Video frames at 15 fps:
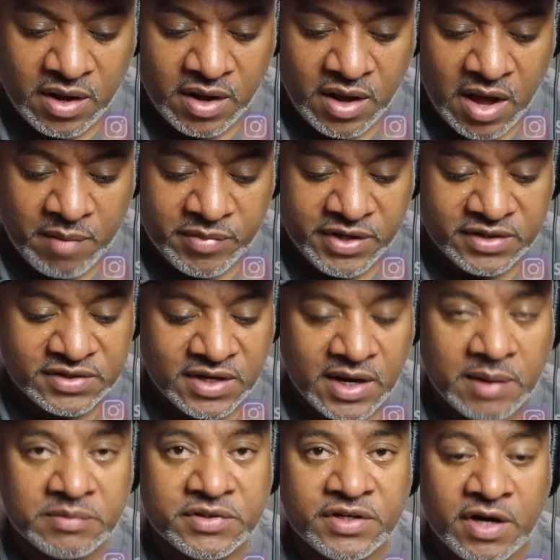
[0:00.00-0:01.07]
How many
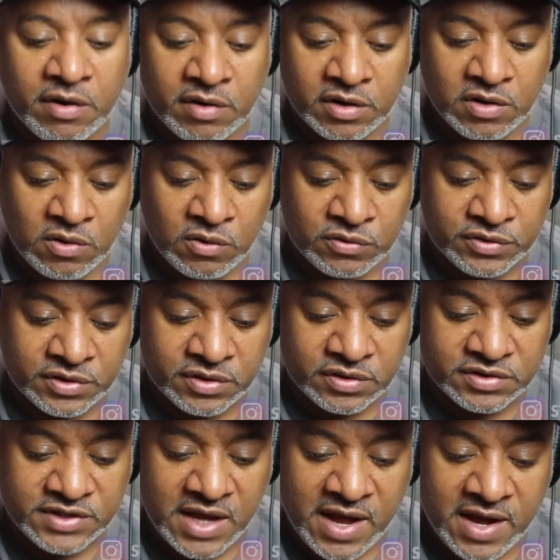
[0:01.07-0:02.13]
times did Eric Holder
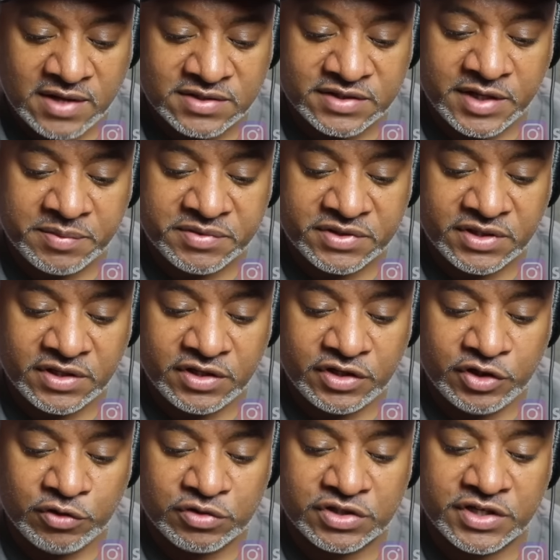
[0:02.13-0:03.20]
ask Nipsey,
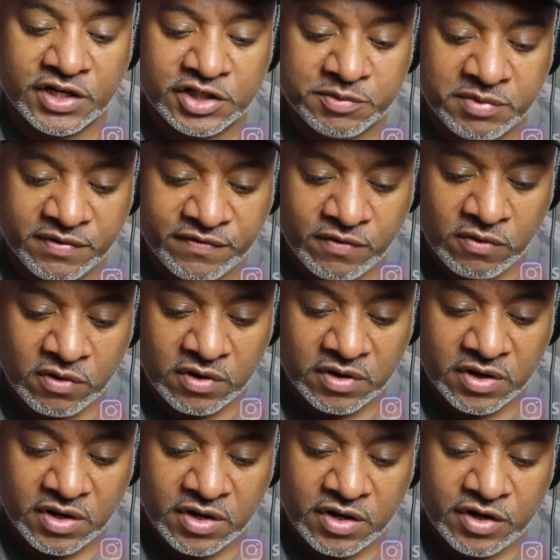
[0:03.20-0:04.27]
you snitched
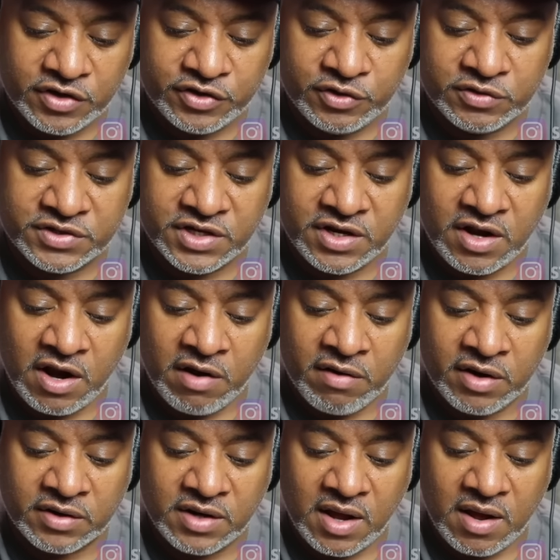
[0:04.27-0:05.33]
before? You said
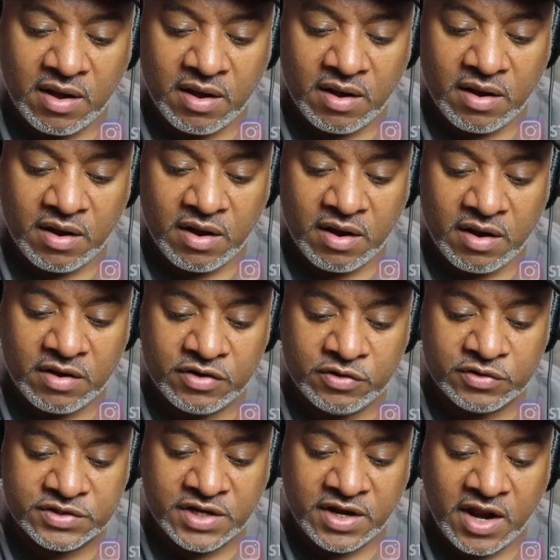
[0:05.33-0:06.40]
Eric
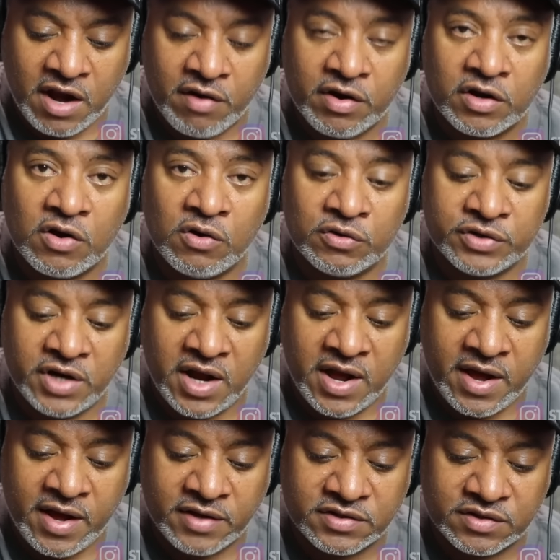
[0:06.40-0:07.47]
You said Eric Holder
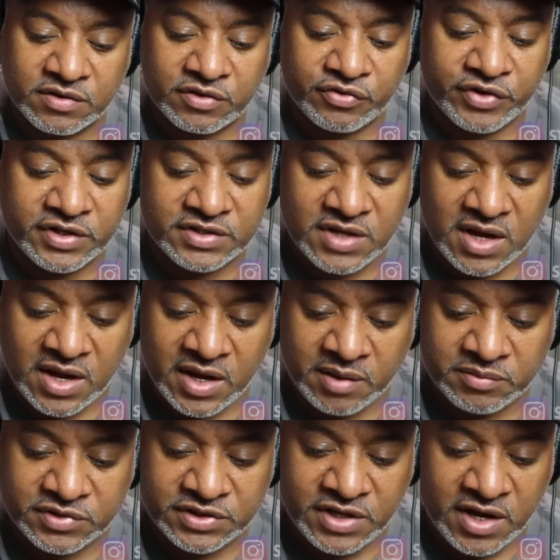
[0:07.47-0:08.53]
asked 3
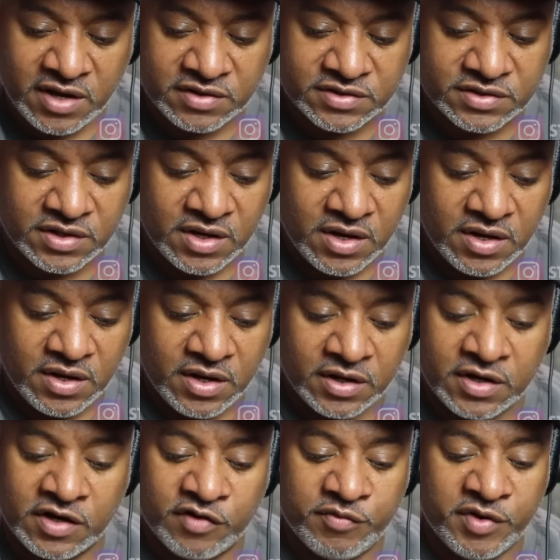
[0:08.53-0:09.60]
times. Yes, it
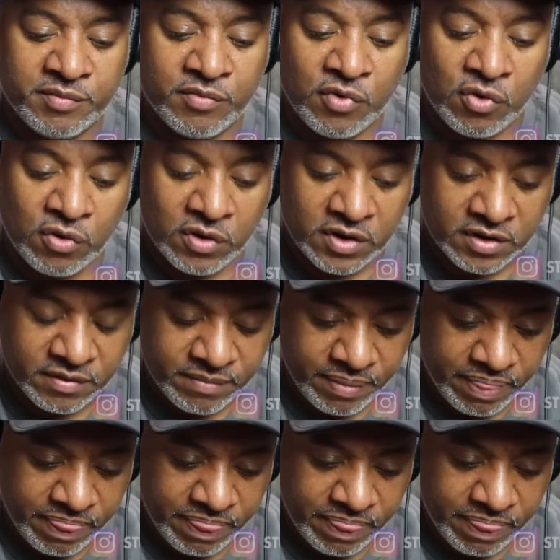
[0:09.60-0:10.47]
could have been more.